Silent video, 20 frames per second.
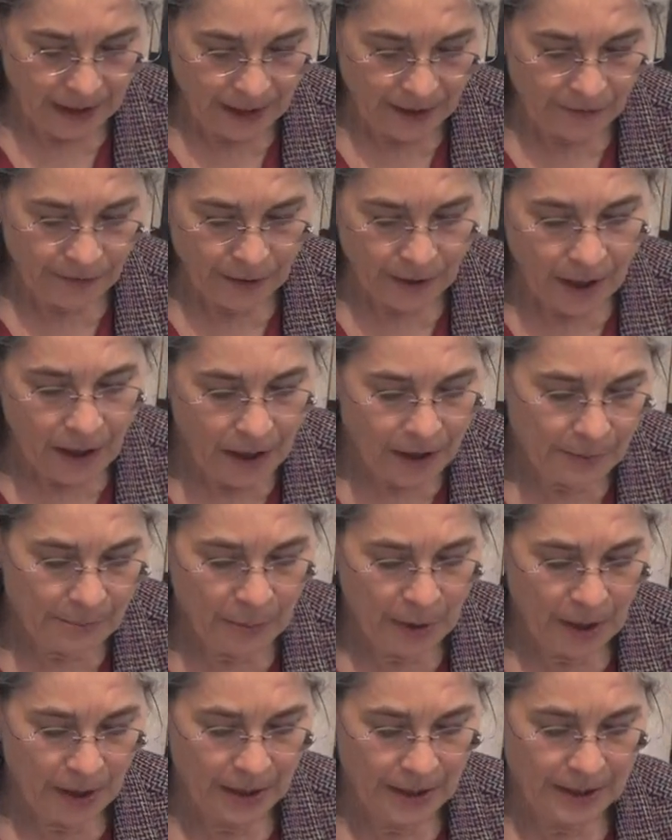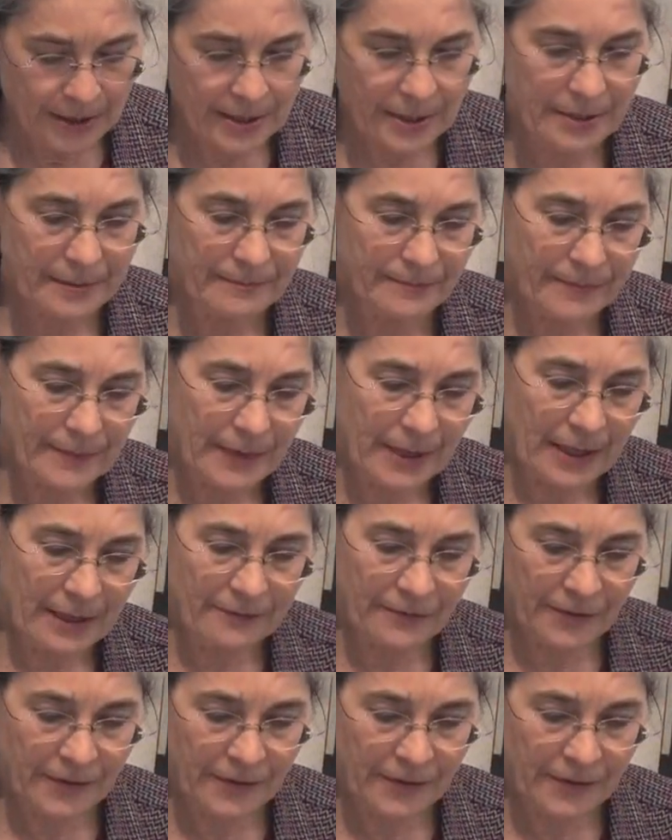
For our part, and